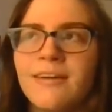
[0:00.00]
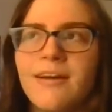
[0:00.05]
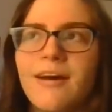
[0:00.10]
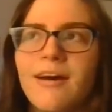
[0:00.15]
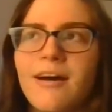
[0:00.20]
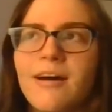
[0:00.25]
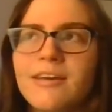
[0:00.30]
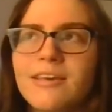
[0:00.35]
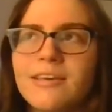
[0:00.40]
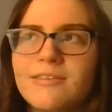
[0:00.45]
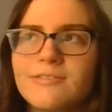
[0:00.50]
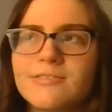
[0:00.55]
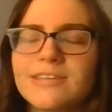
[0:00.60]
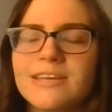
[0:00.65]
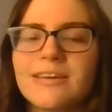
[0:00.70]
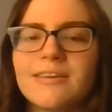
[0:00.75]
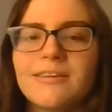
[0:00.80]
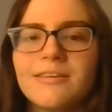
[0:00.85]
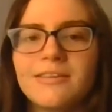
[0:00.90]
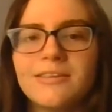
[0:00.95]

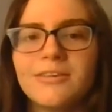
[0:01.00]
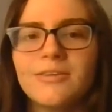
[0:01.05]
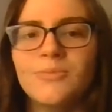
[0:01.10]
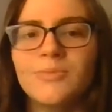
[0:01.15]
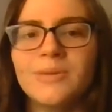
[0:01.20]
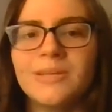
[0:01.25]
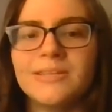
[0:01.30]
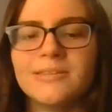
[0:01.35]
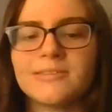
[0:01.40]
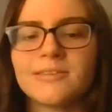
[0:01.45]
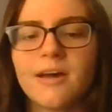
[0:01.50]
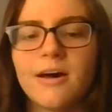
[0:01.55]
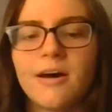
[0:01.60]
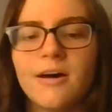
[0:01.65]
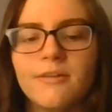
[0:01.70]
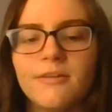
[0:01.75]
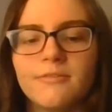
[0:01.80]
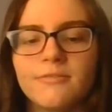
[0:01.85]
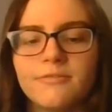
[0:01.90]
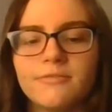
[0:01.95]
accusing humans
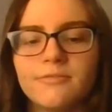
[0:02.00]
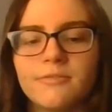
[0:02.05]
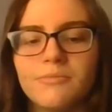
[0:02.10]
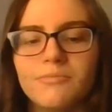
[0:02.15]
of